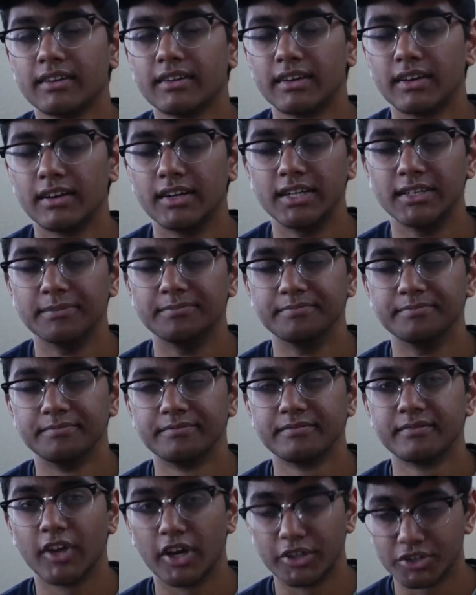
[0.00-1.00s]

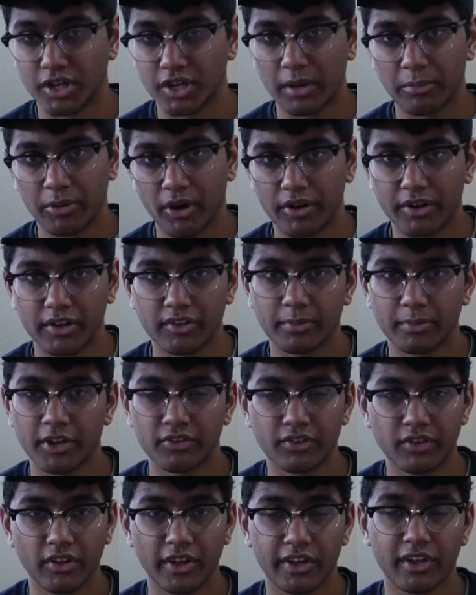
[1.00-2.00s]
a tripod,
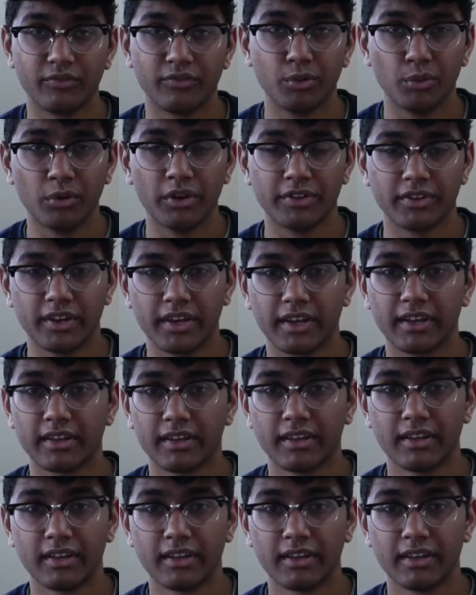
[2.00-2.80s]
especially like if you want to take